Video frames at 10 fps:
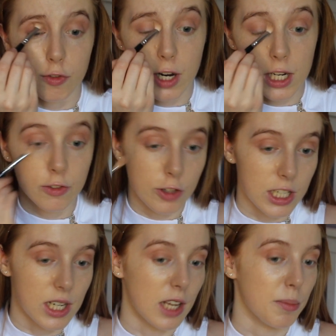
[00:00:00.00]
a really,
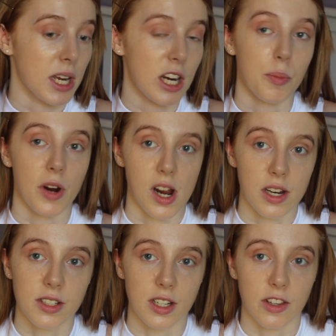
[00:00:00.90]
really clean makeup
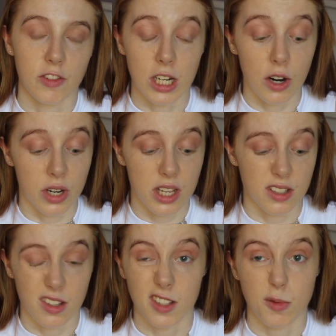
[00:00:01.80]
brand and they're really
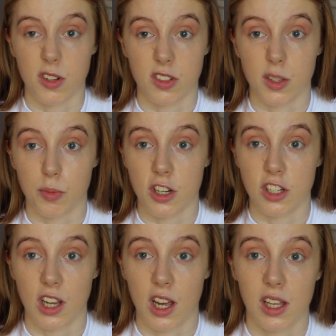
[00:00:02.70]
honest, and that's what I just
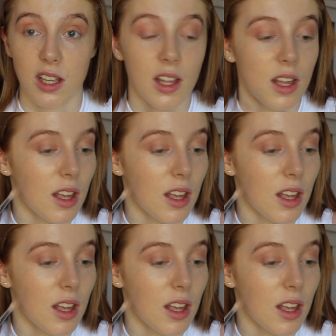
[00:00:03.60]
appreciate.